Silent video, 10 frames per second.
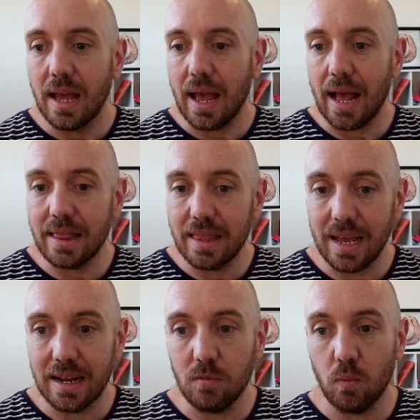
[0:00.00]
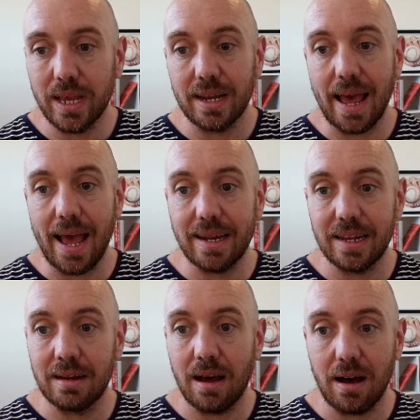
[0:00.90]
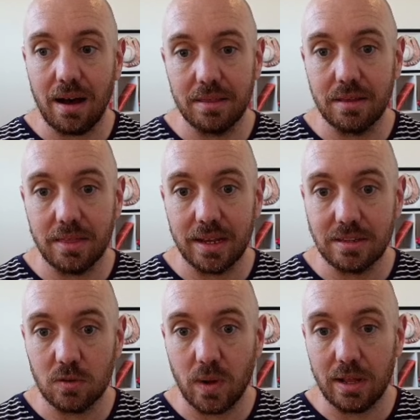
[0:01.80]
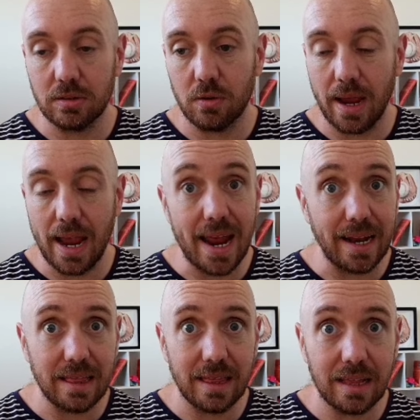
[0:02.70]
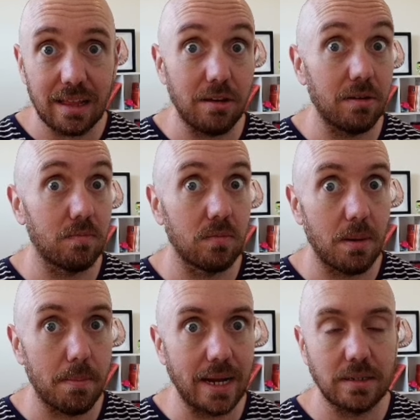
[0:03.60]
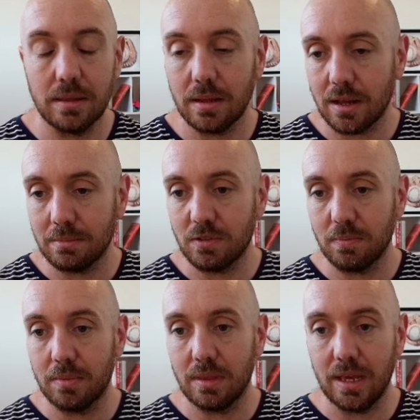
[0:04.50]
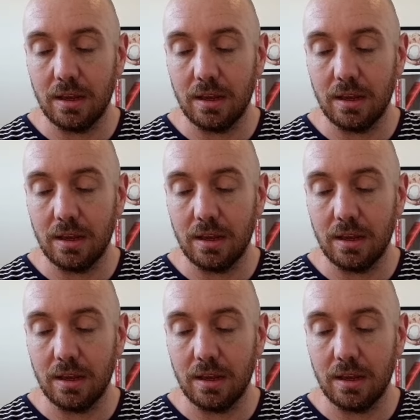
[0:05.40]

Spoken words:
And then we can add in other things as well. So anything that you can imagine that comes from the